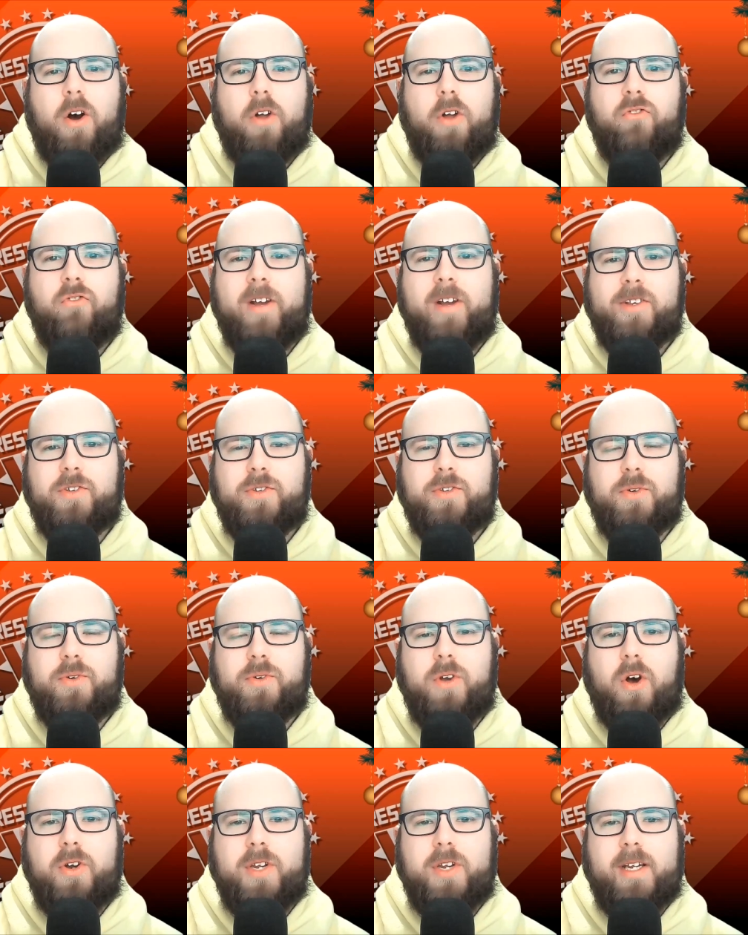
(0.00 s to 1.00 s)
on the WrestleZone
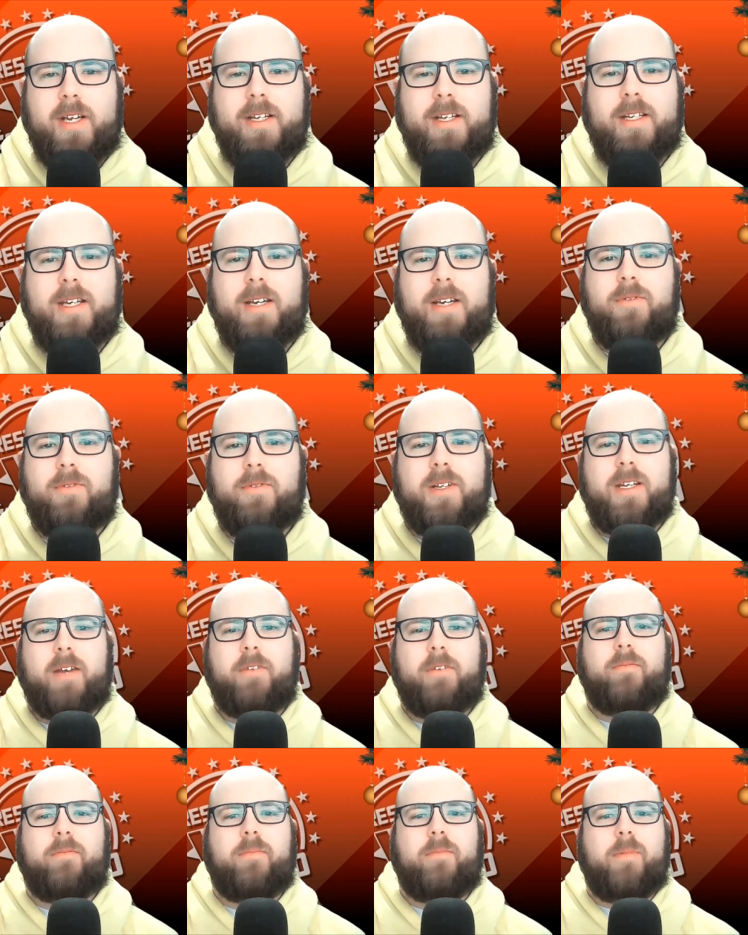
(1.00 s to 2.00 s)
audience. He was
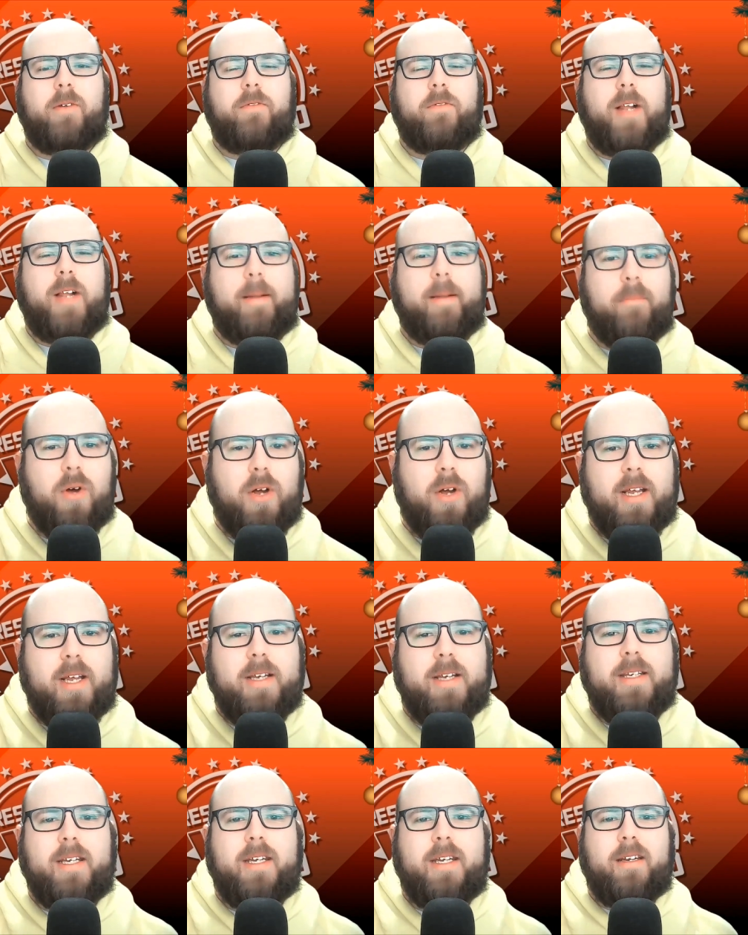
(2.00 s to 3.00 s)
a bit
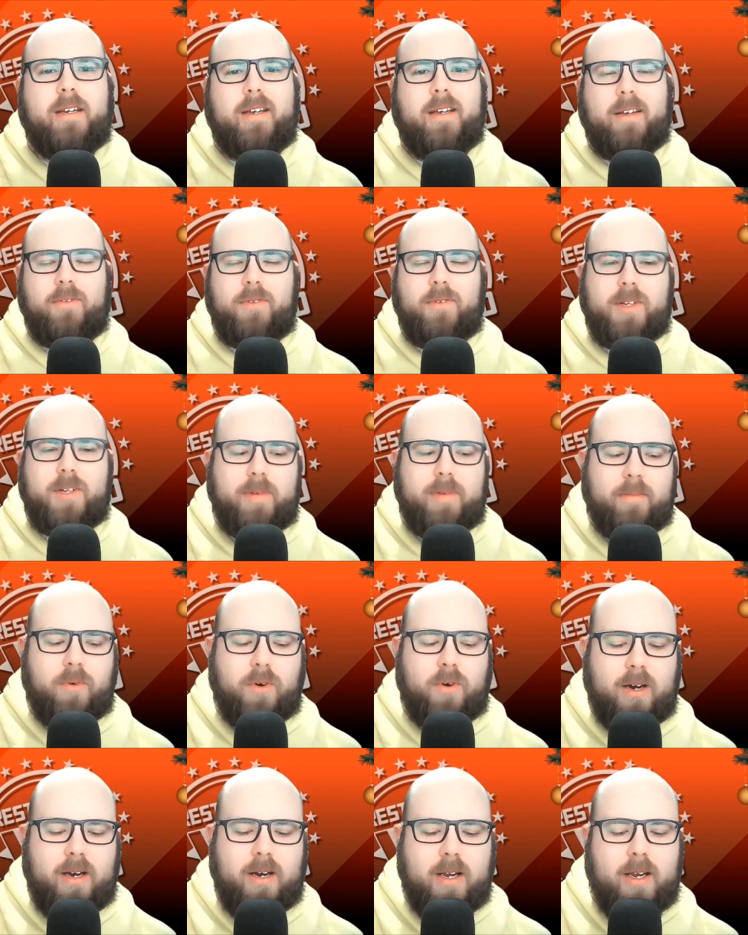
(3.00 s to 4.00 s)
flamboyant. He, he was a bit
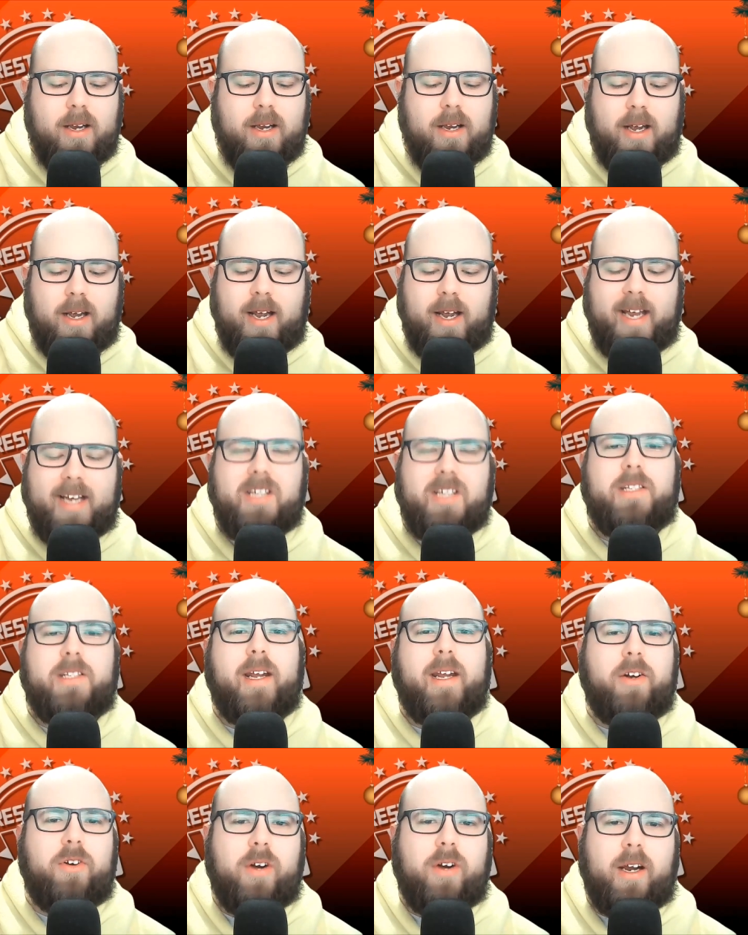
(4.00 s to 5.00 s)
more uh,
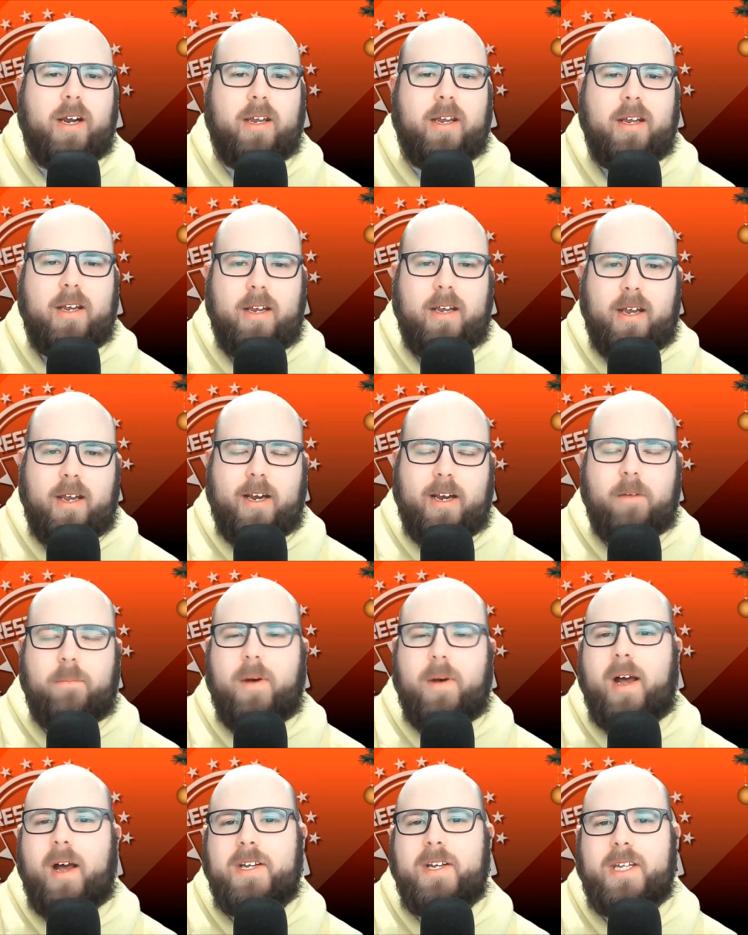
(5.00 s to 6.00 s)
eccentric in
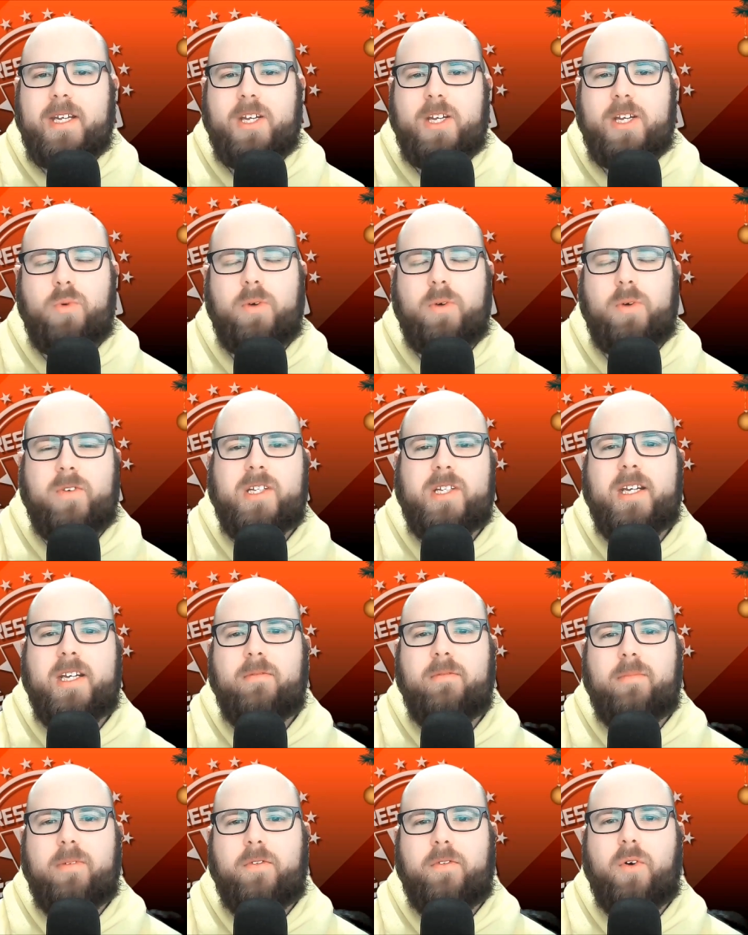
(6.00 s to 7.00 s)
comparison to what we've
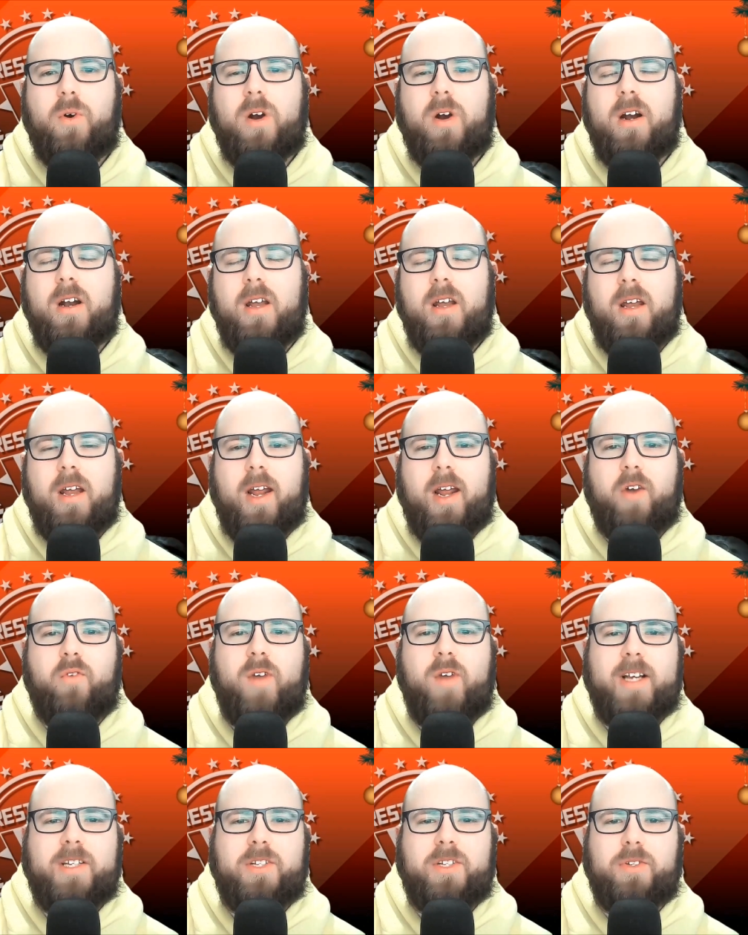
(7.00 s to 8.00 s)
seen before in
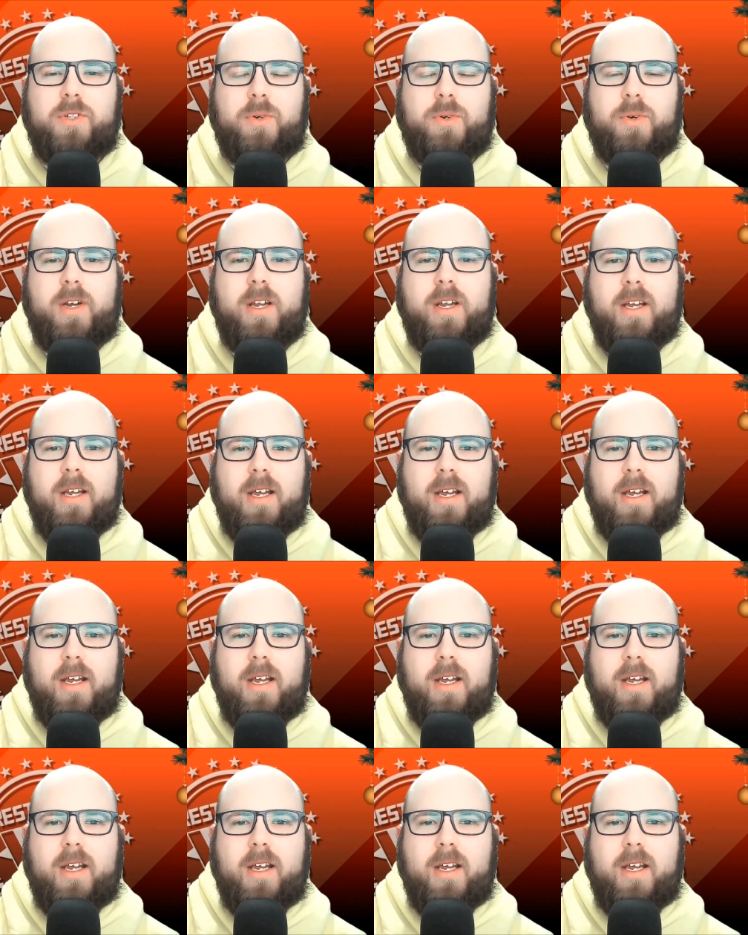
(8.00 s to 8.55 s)
WrestleZone